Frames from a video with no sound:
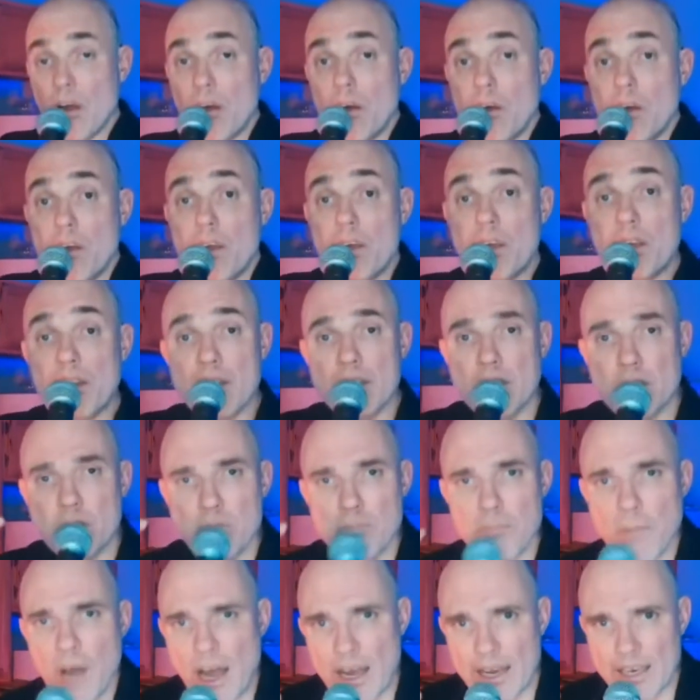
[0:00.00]
It is
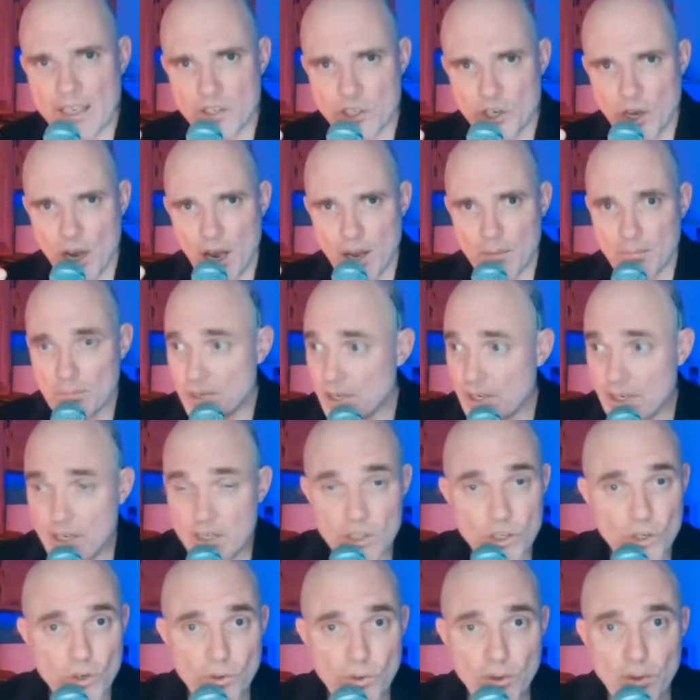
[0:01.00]
my job to
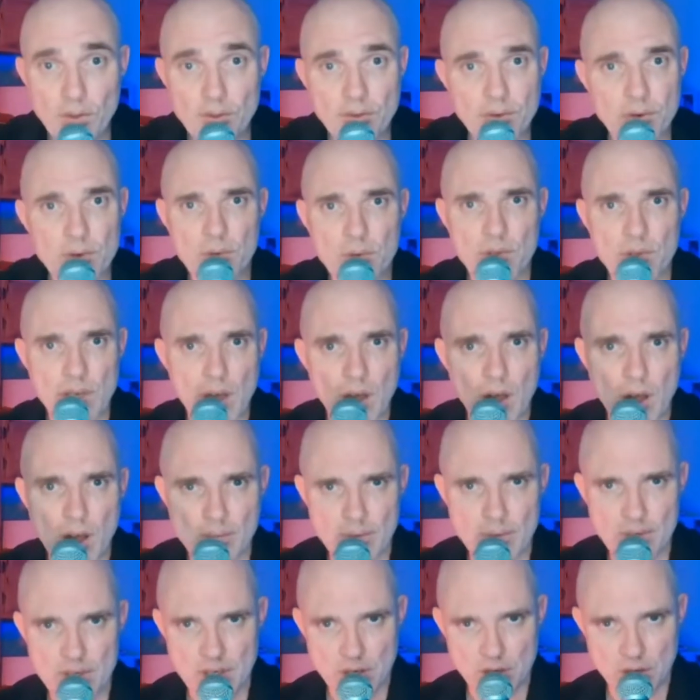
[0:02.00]
get you through the
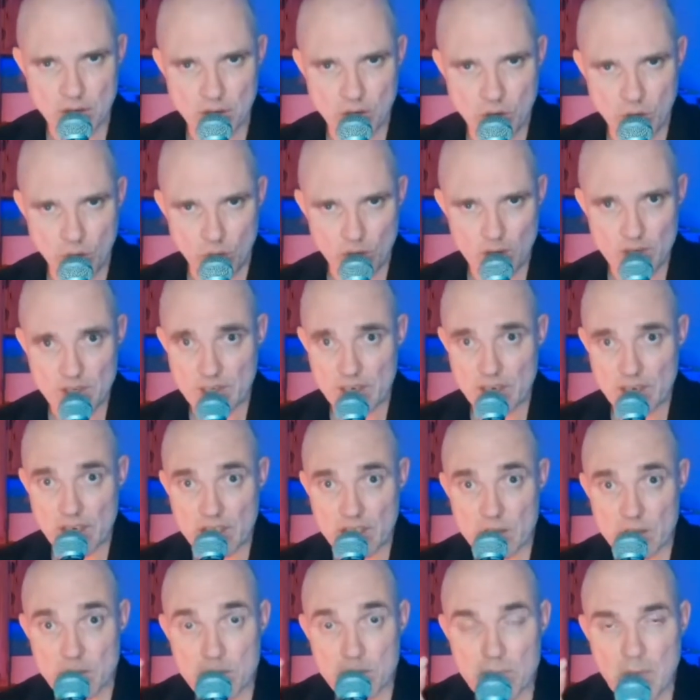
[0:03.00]
obstacle course. It
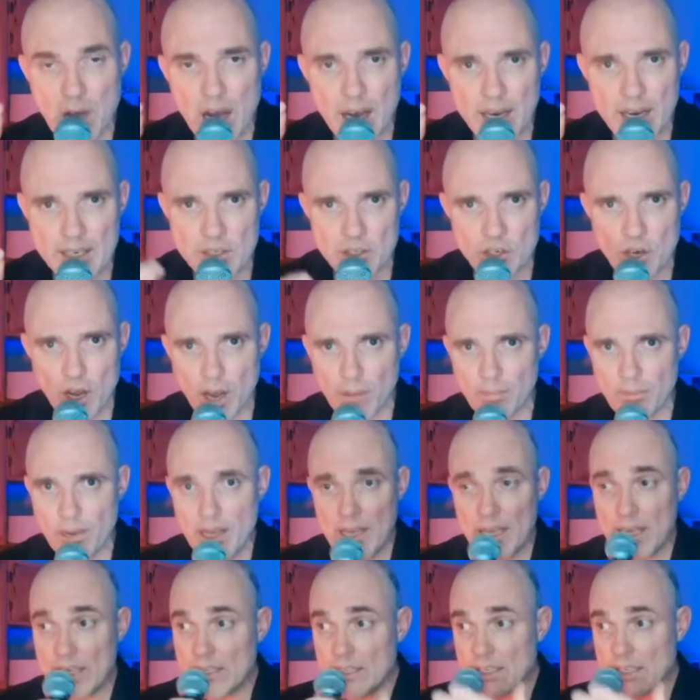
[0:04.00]
is my job
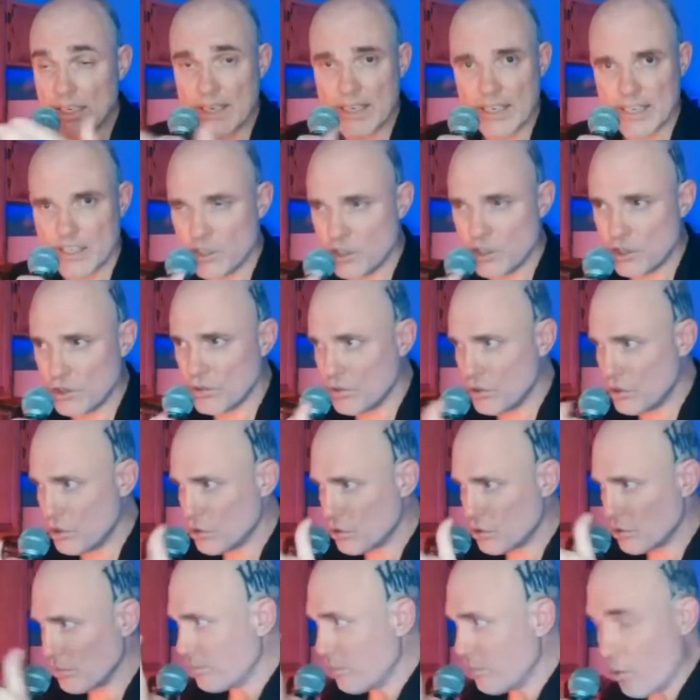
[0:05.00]
to get you
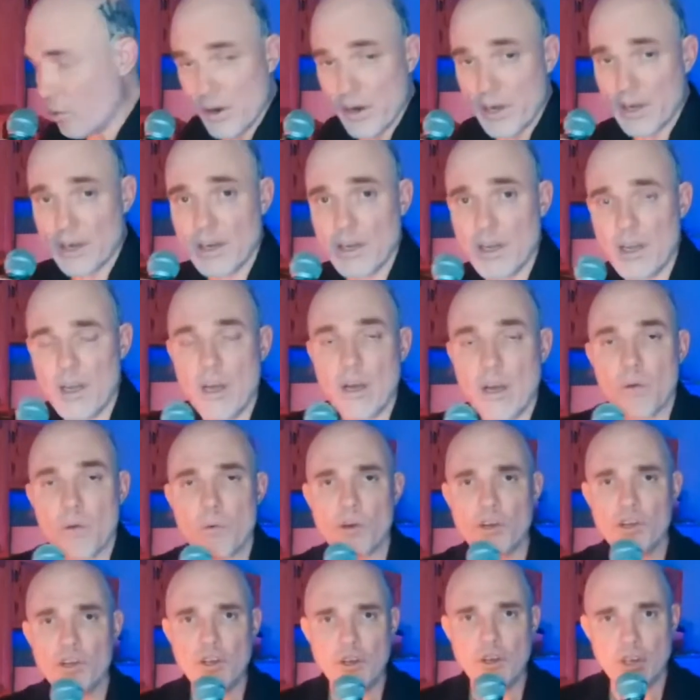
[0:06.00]
to a point
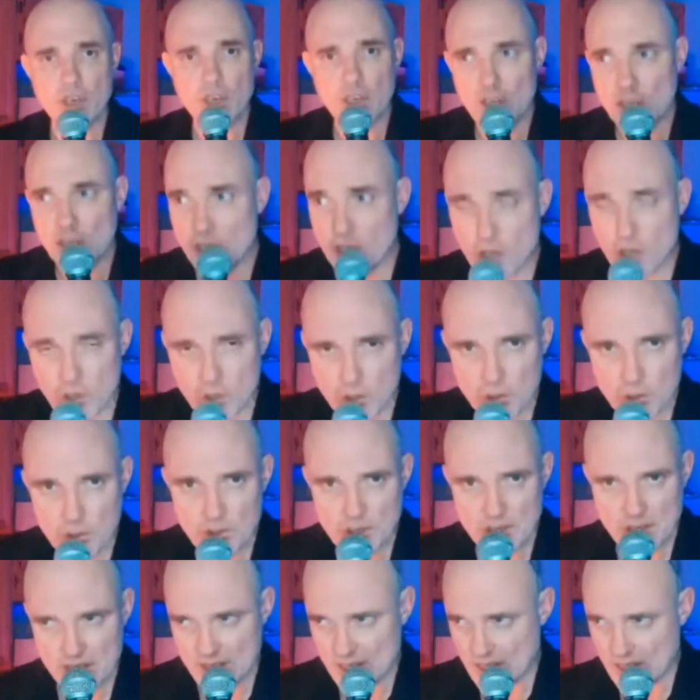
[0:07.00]
where you can use
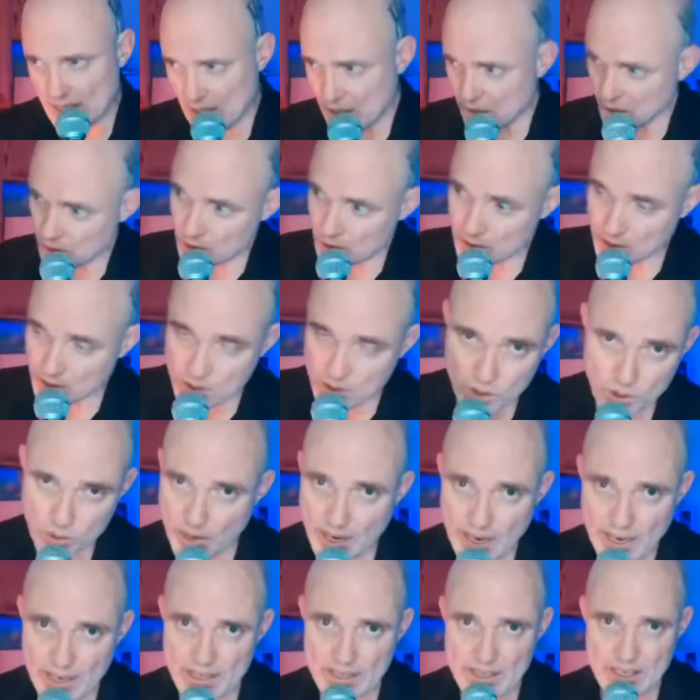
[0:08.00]
the skill to
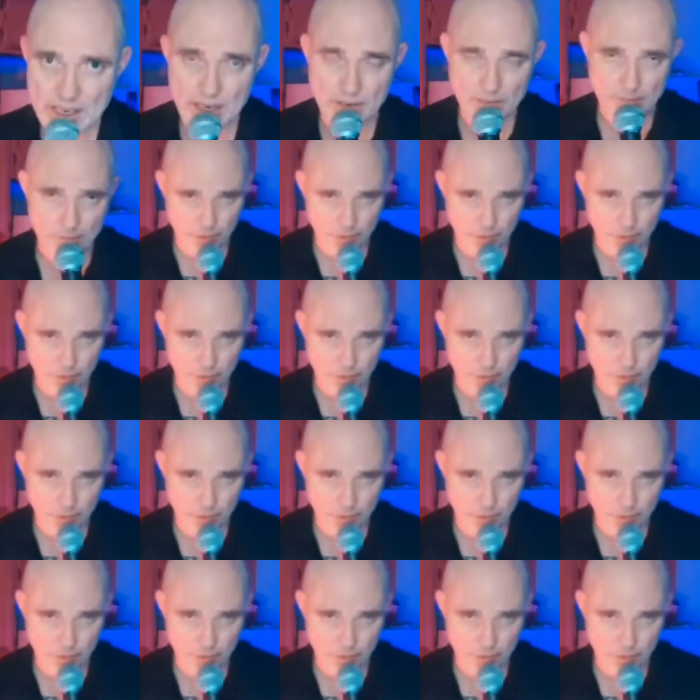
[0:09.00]
translate for